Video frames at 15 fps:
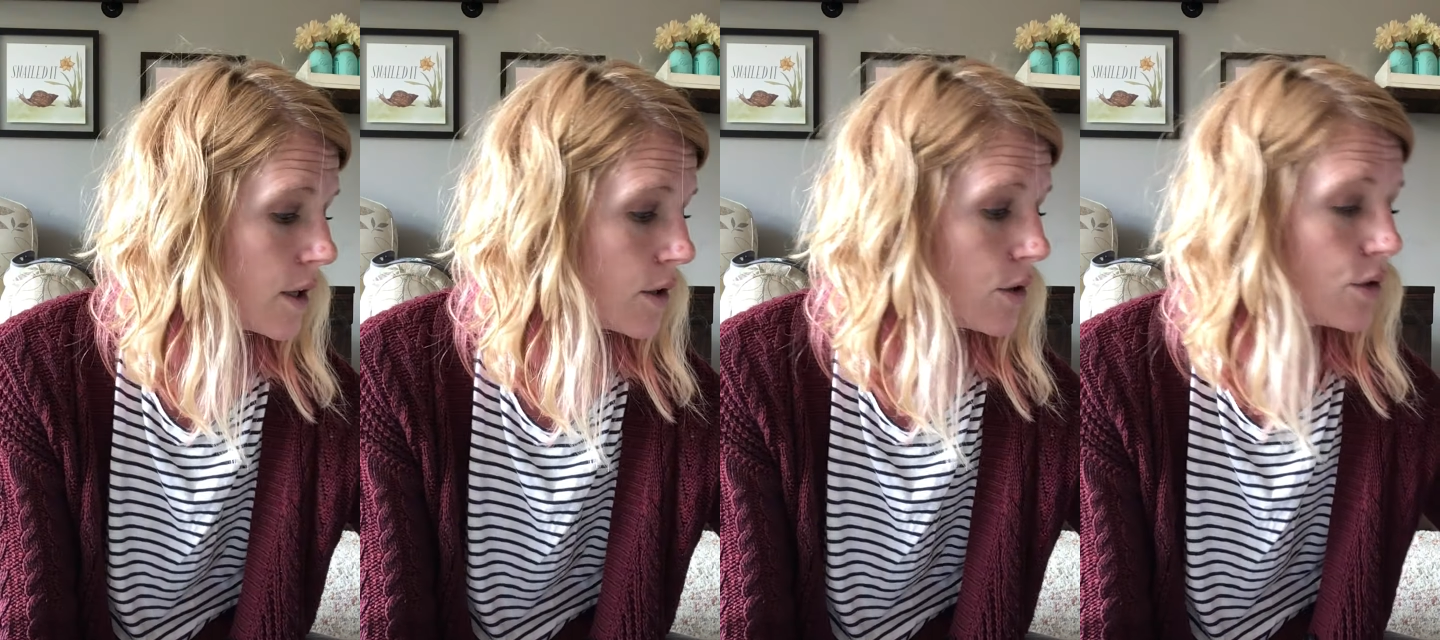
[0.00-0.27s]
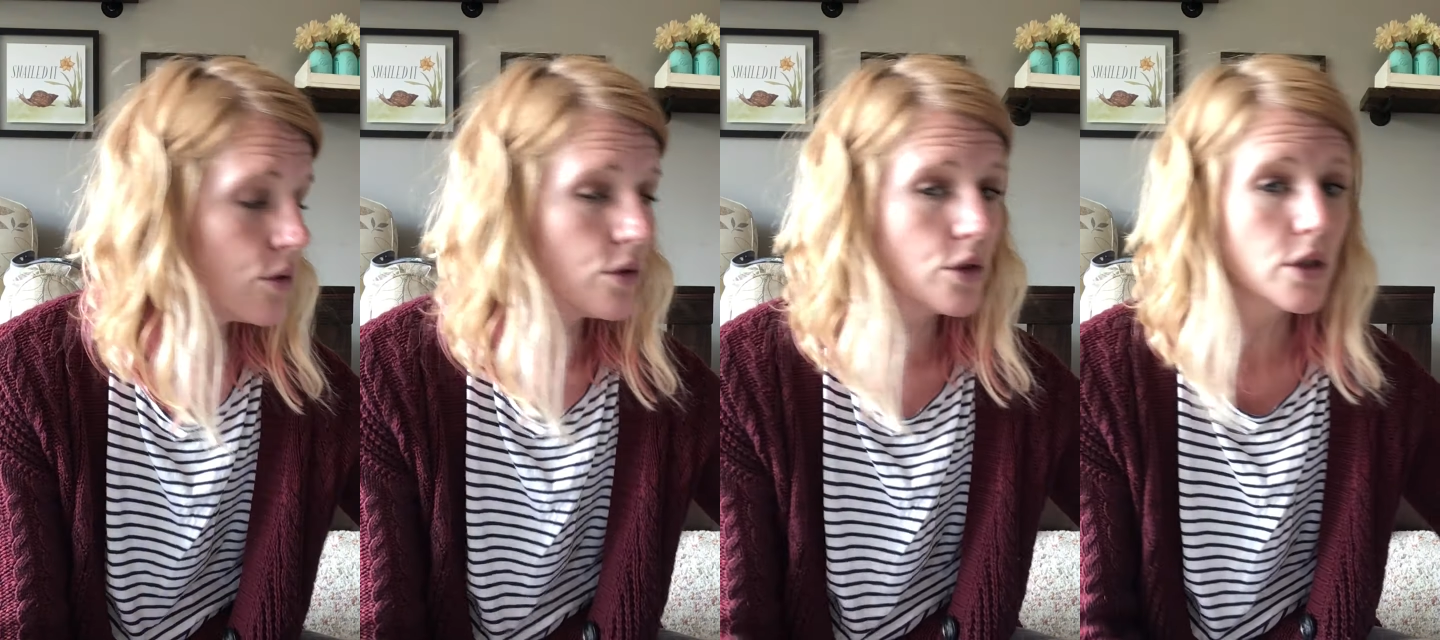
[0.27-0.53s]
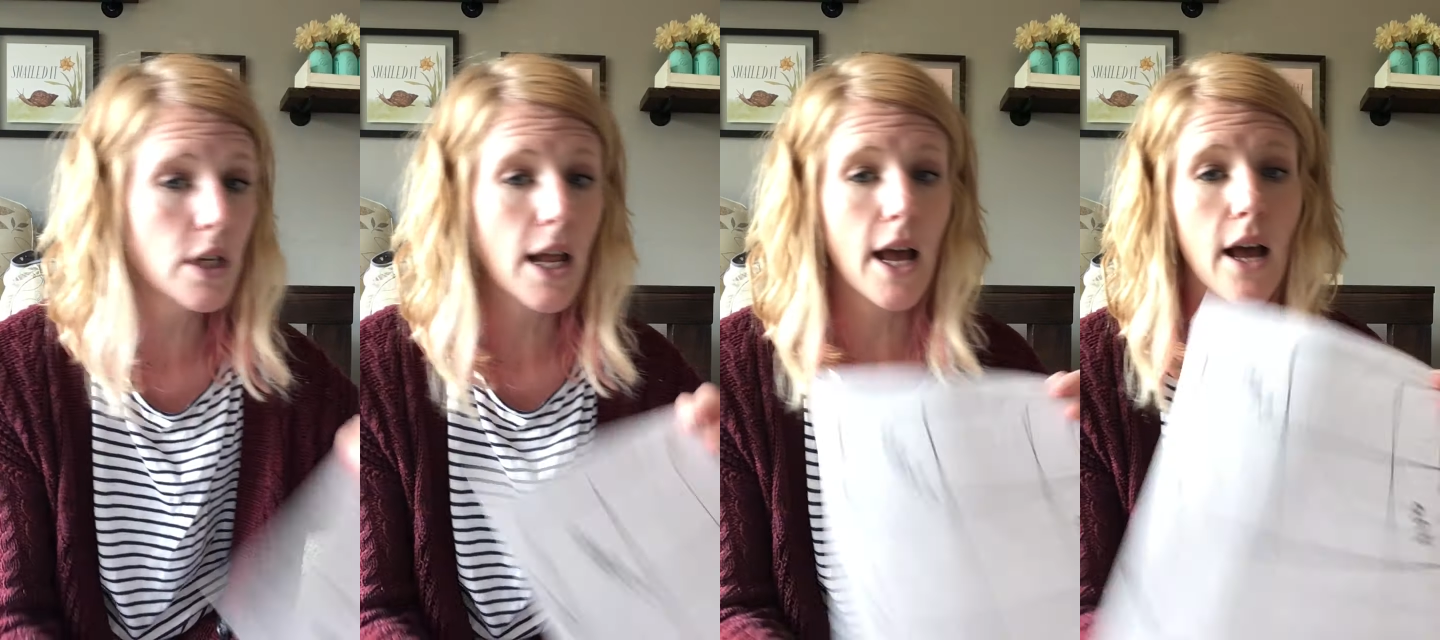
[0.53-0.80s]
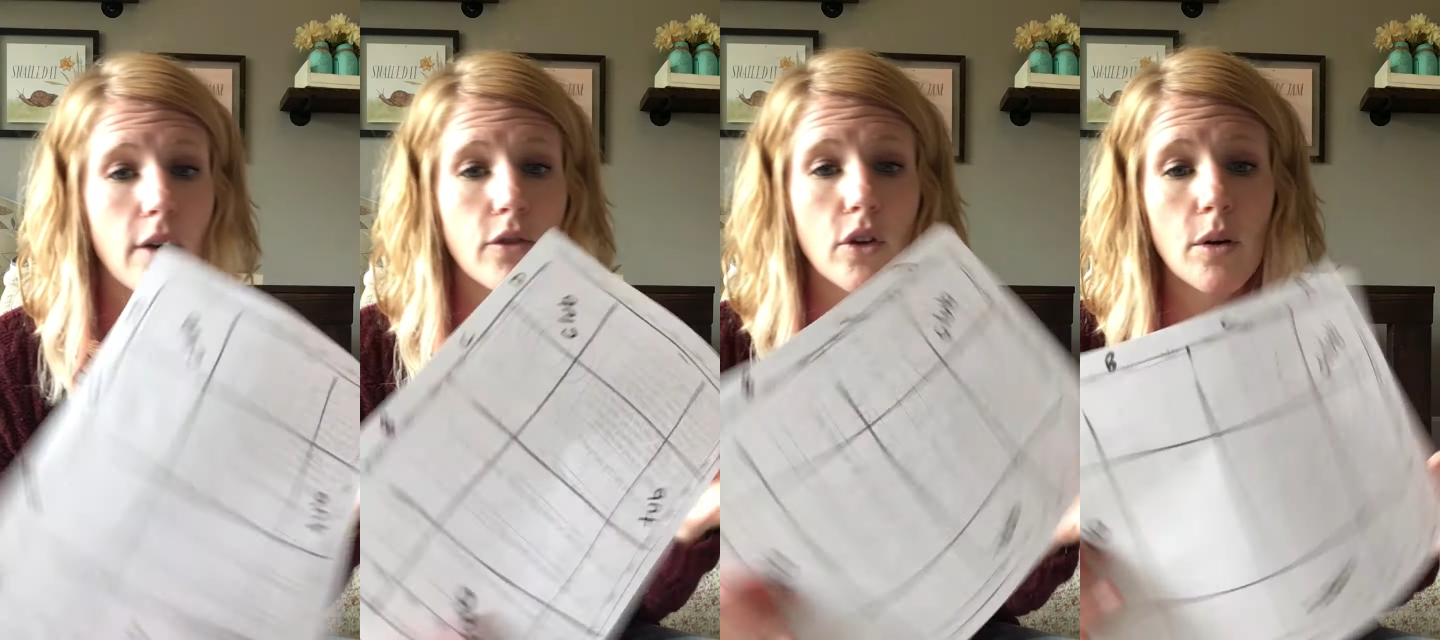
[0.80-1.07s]
You should
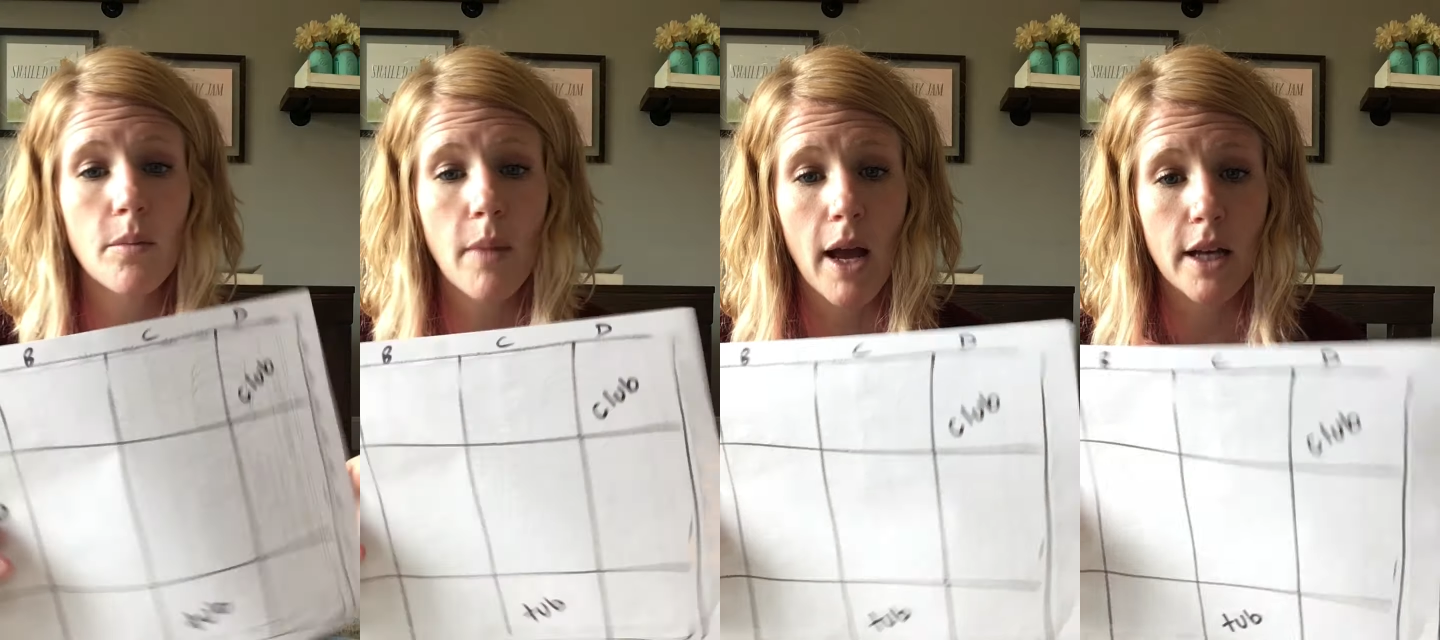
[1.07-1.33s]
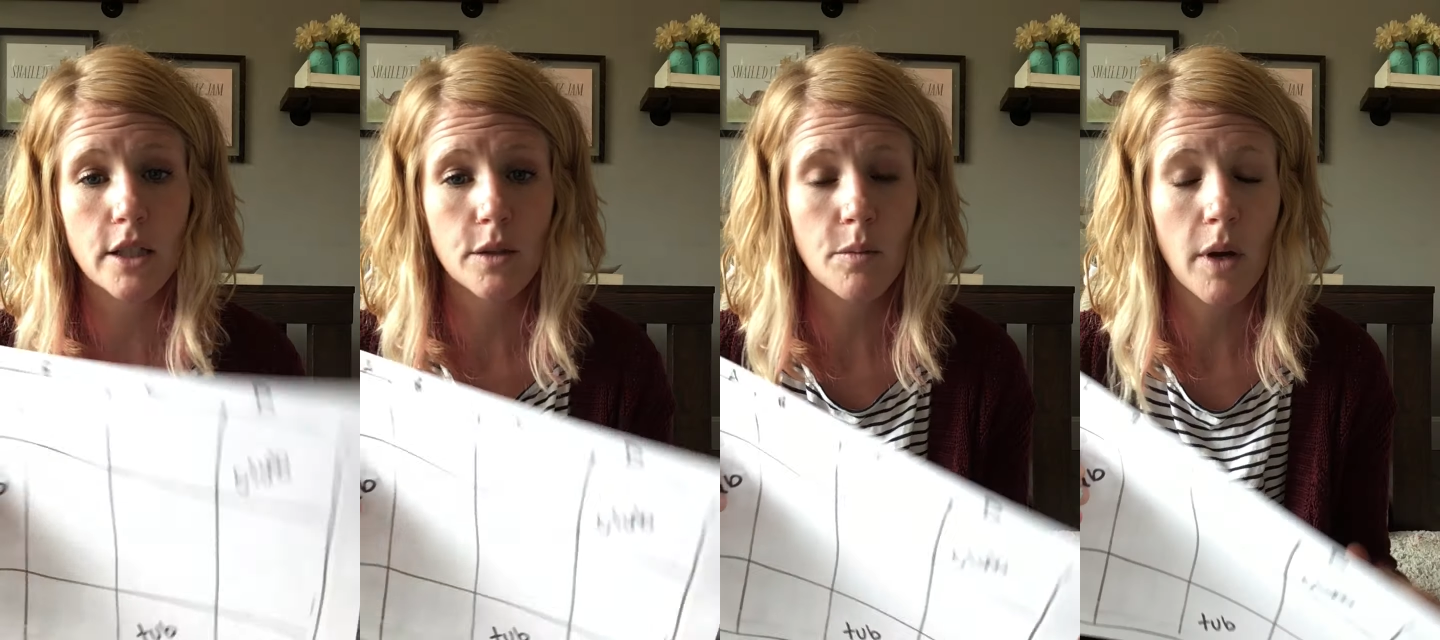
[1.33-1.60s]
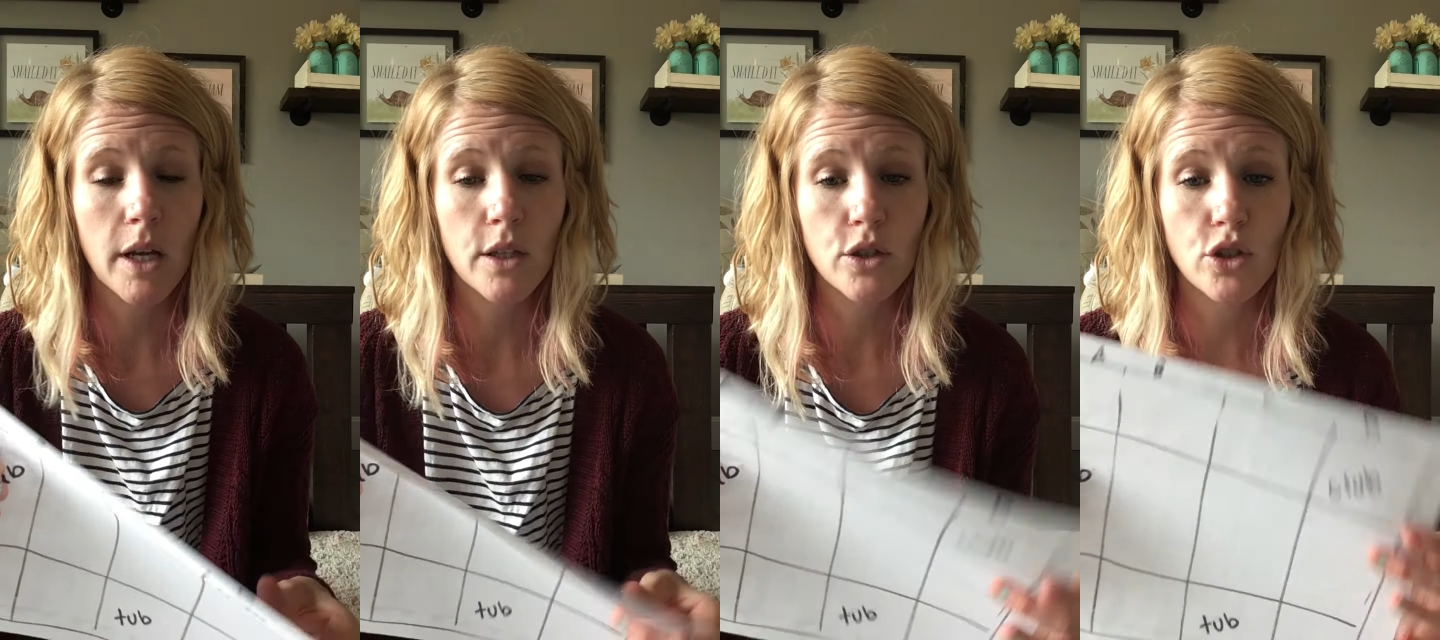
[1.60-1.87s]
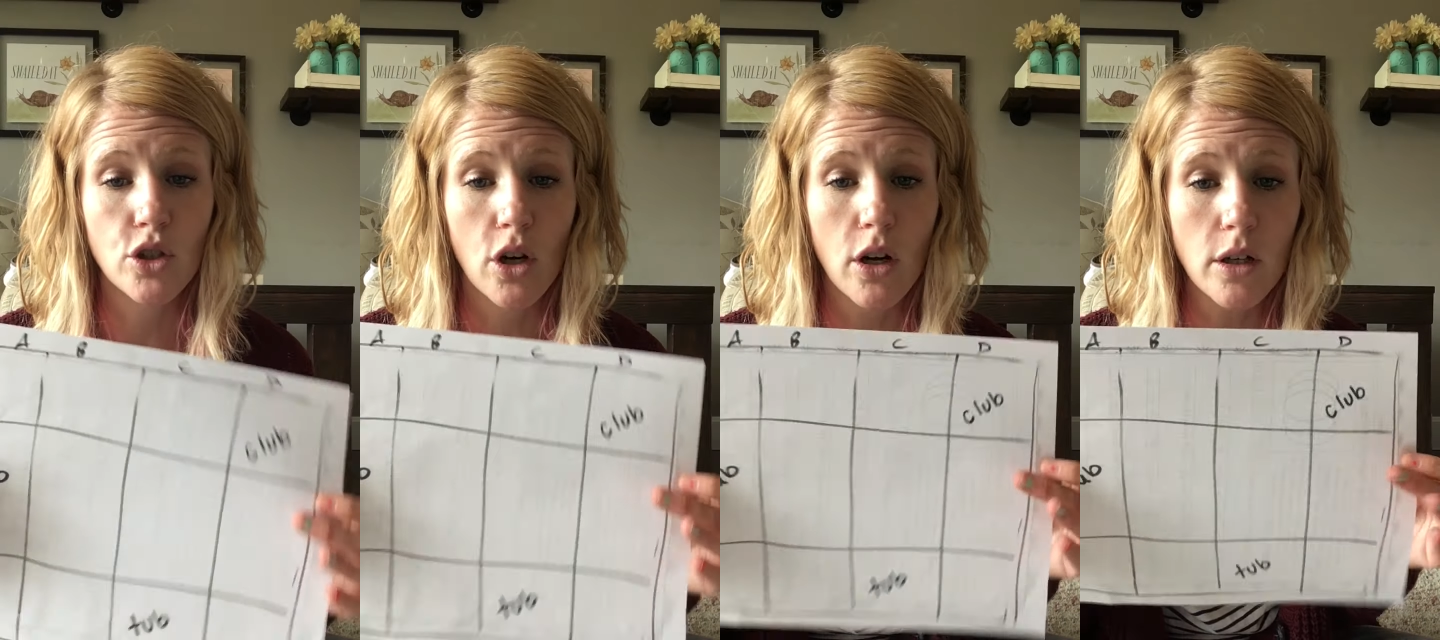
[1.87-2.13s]
have your Match Mine
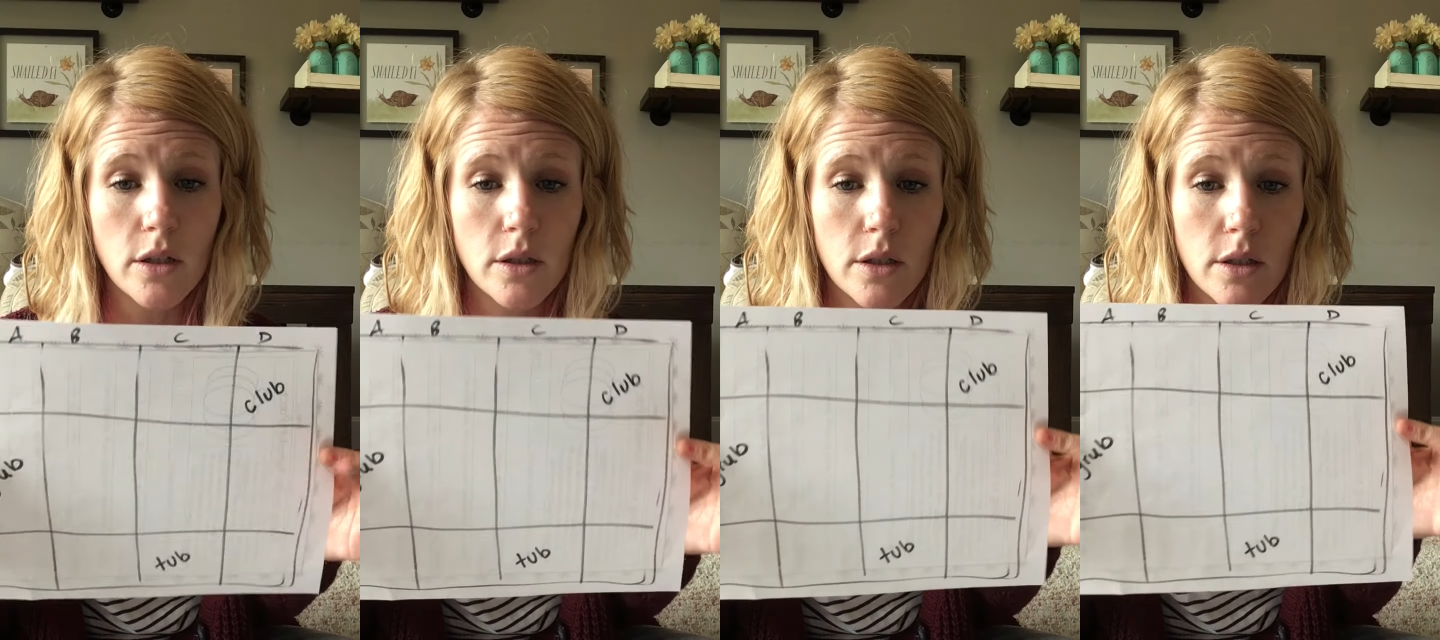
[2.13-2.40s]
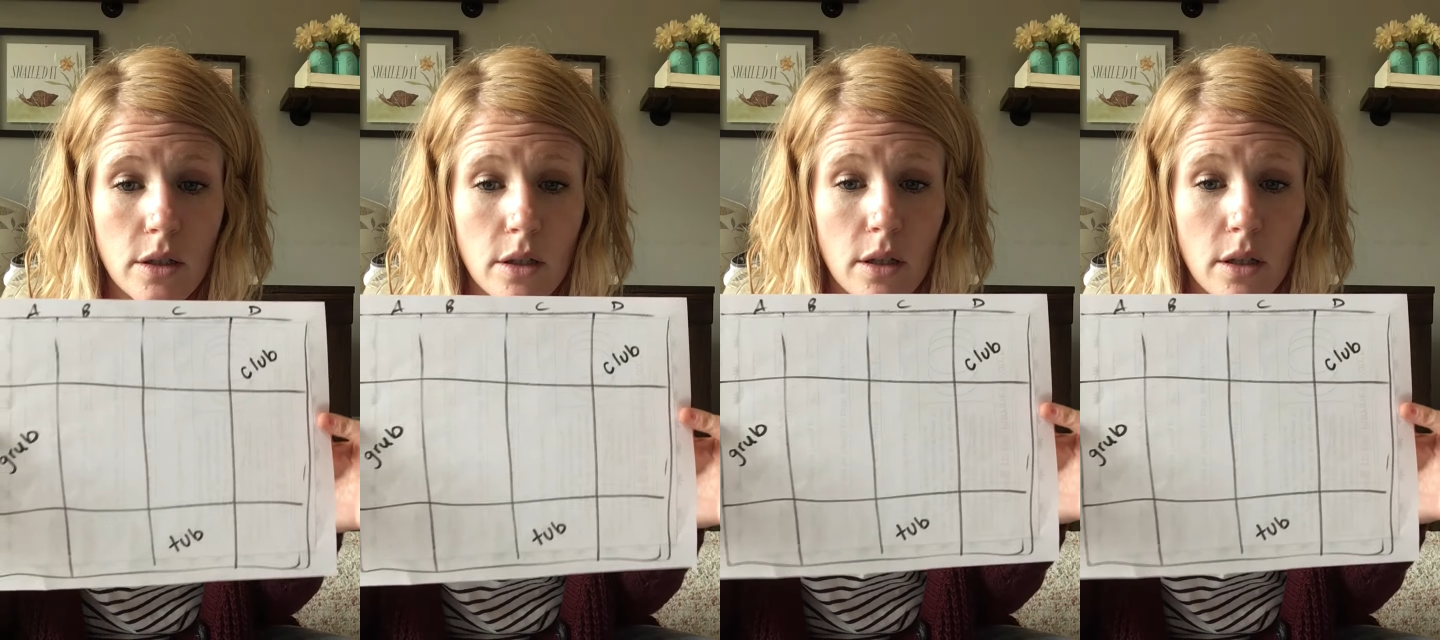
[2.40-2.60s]
chart.